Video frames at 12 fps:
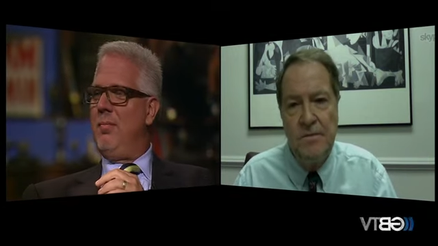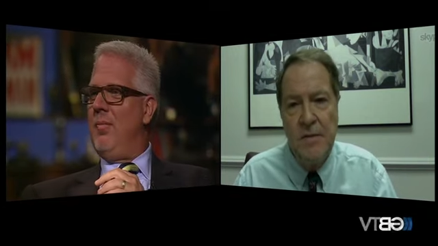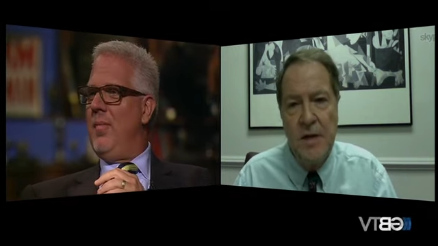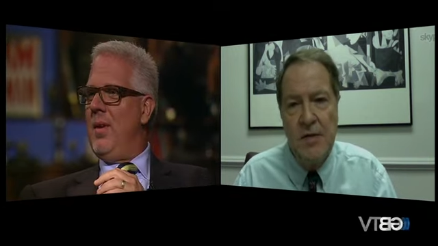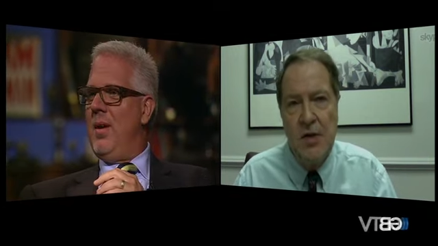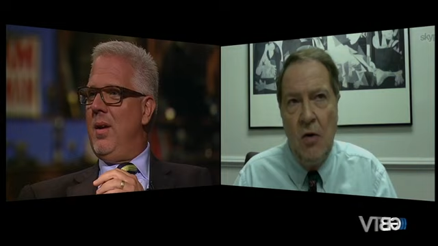
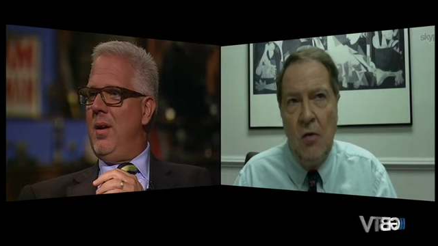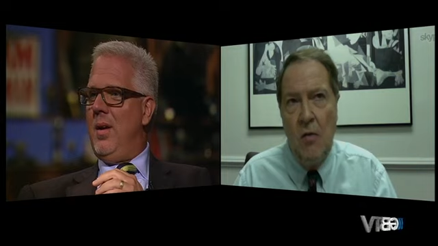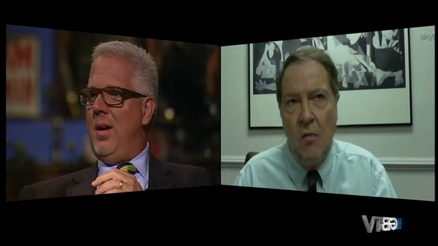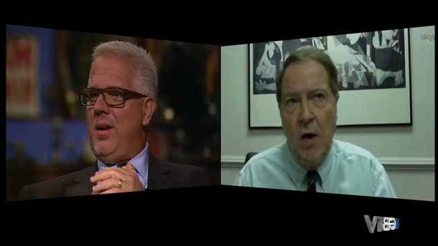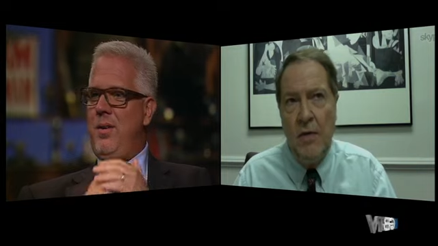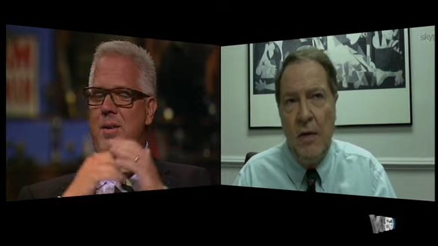Speaker 1: So
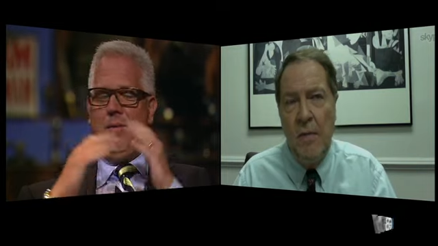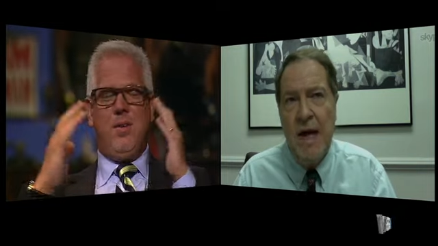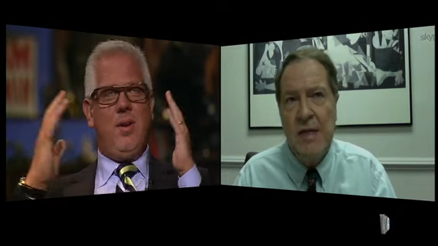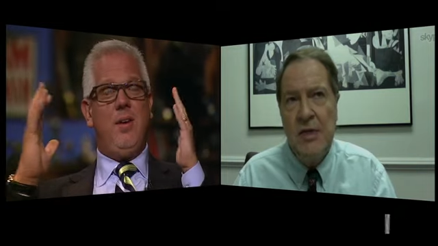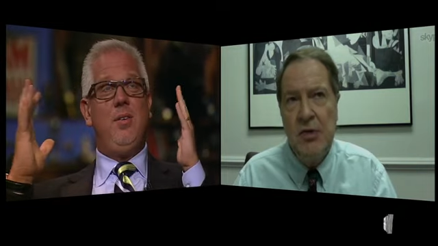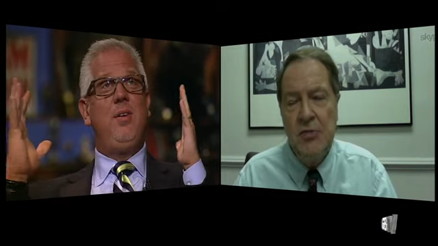what the
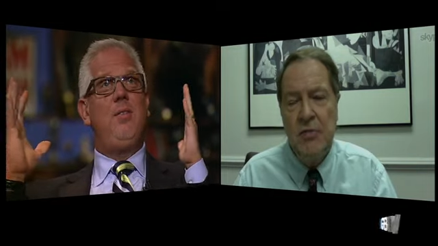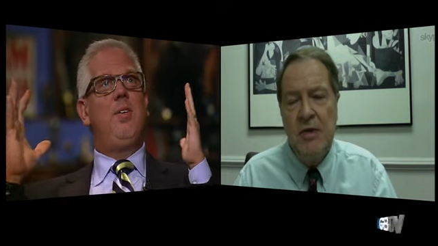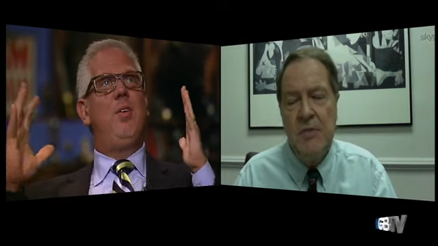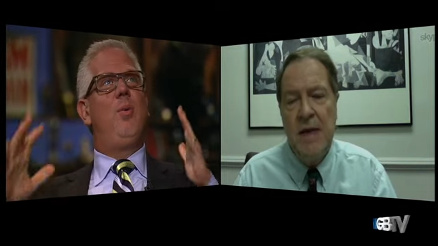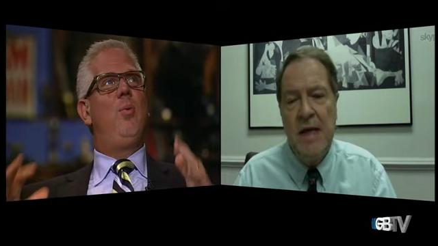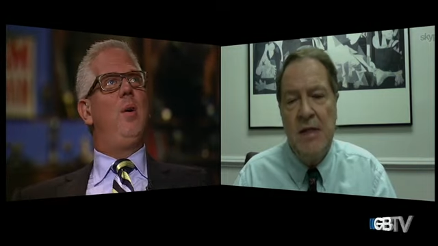message
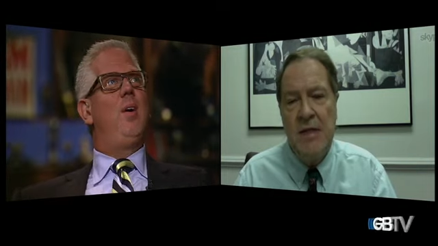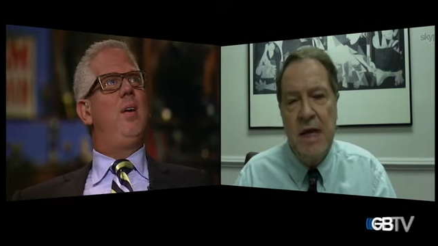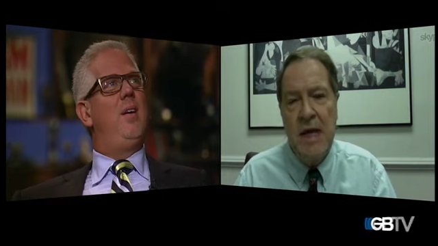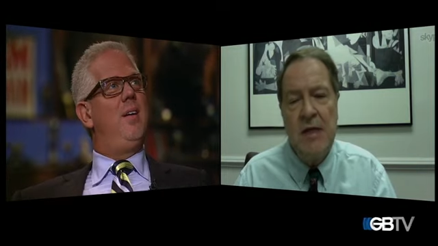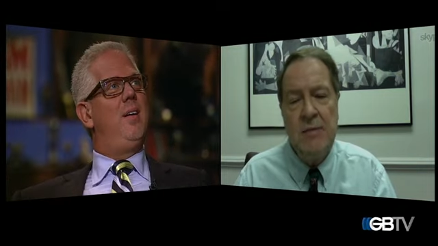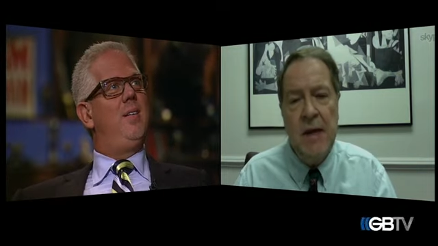know, what.
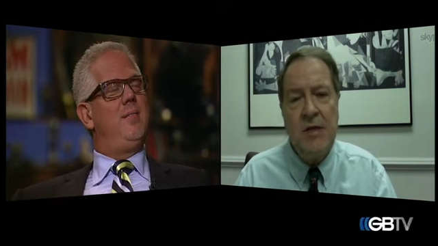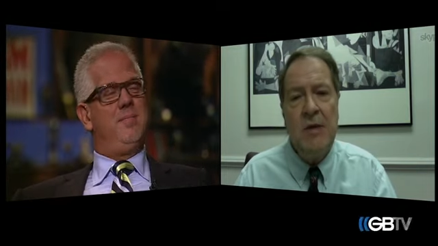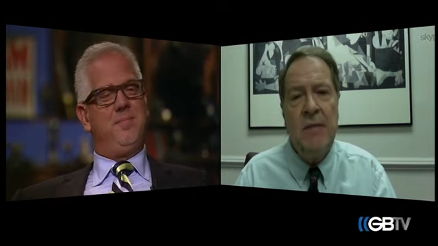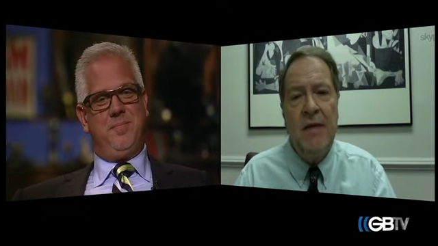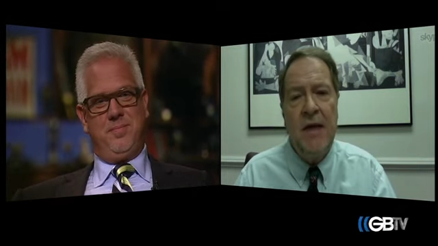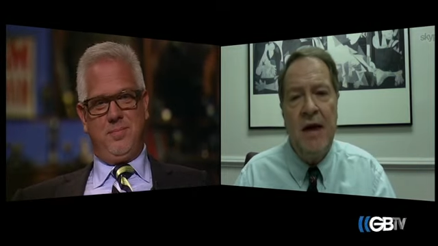especially by
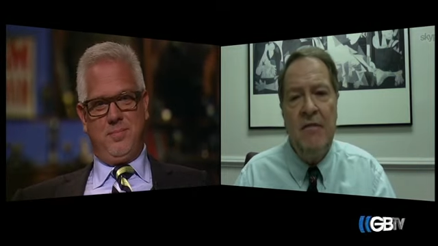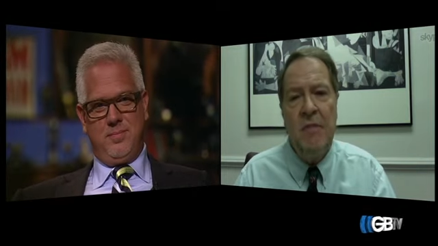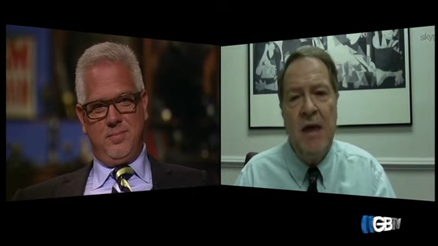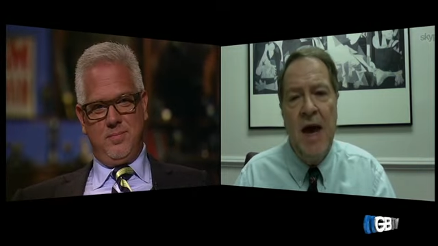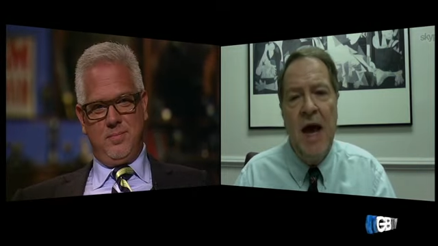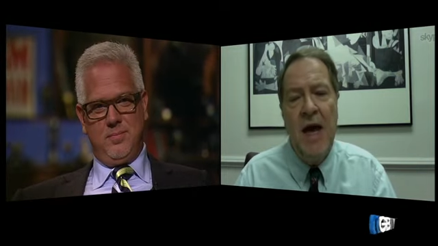the
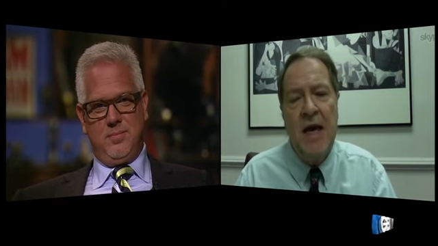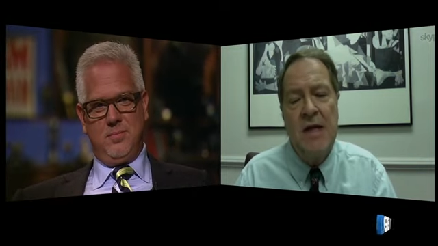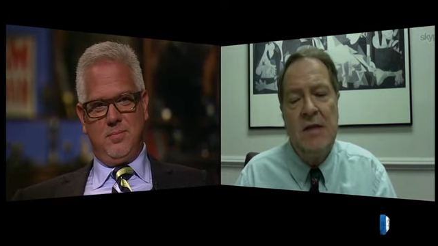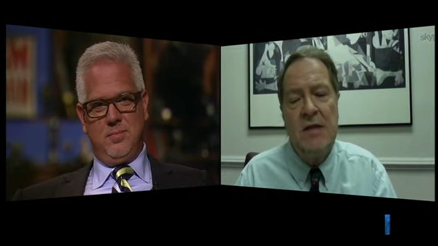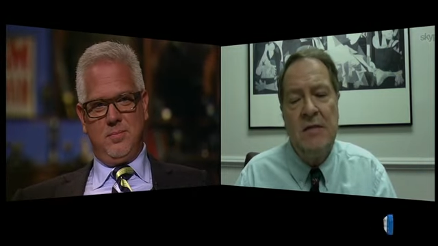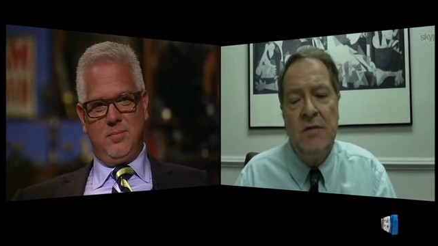FBI, is
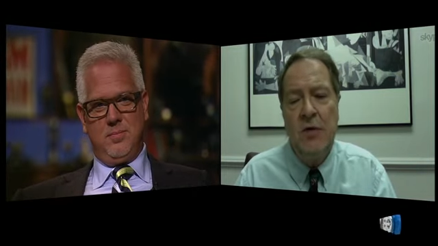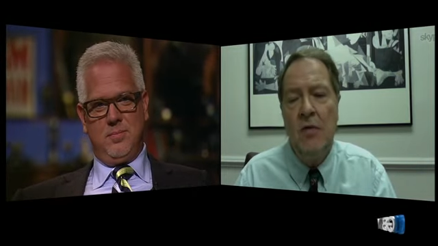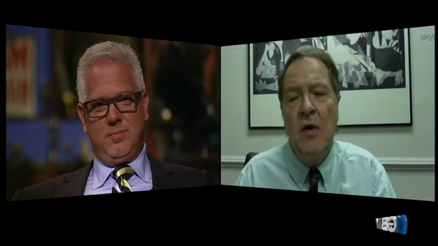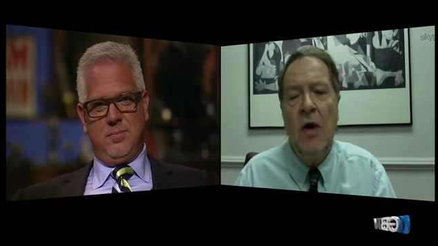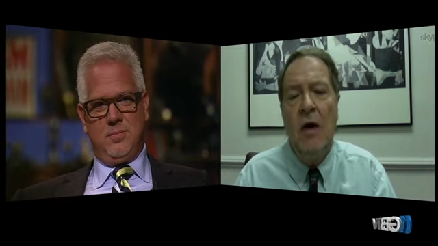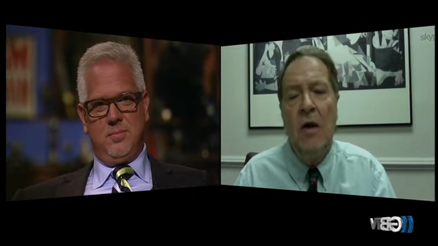if you
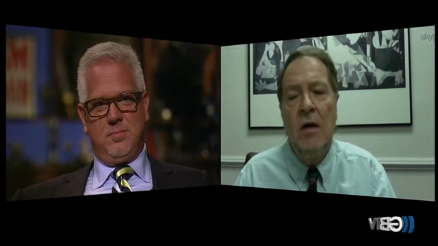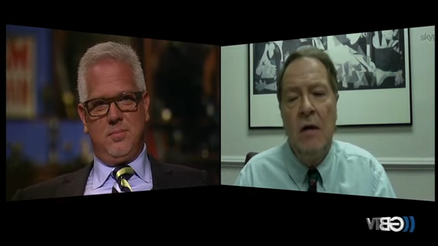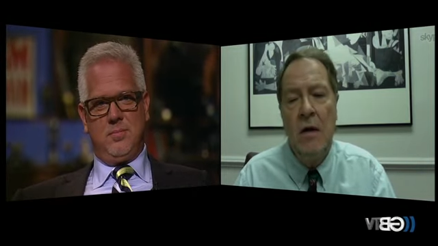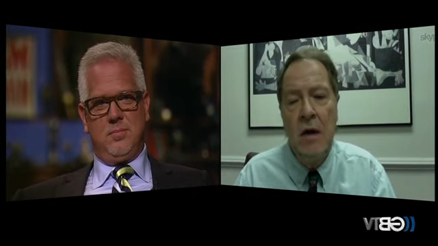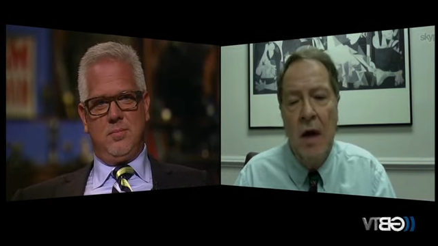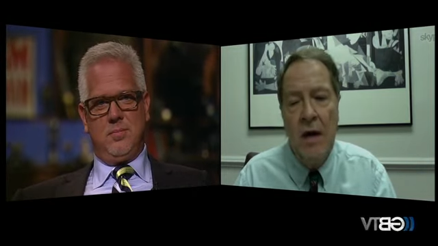are
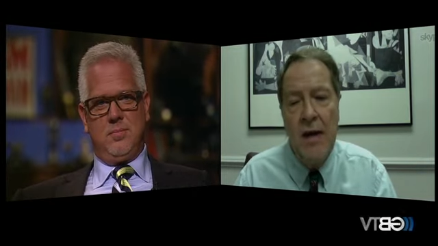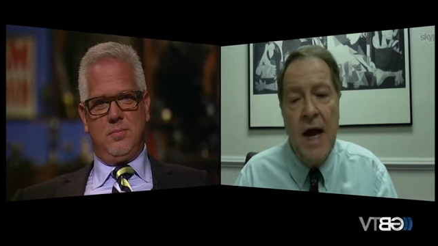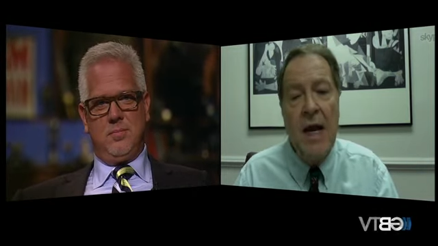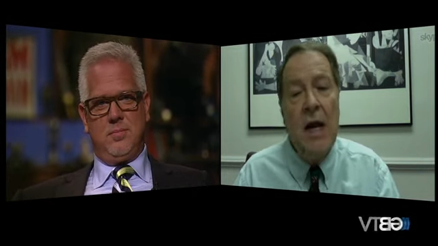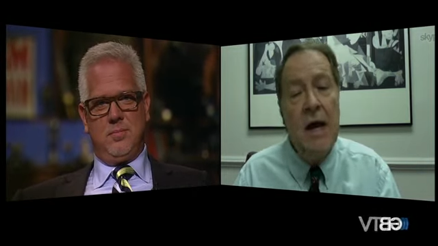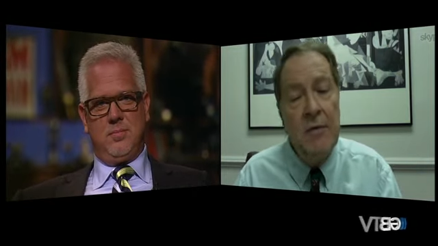a
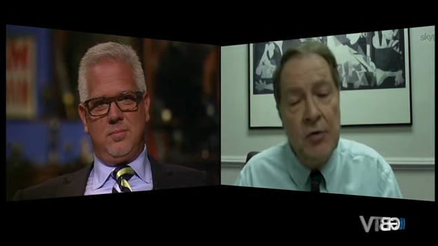9/11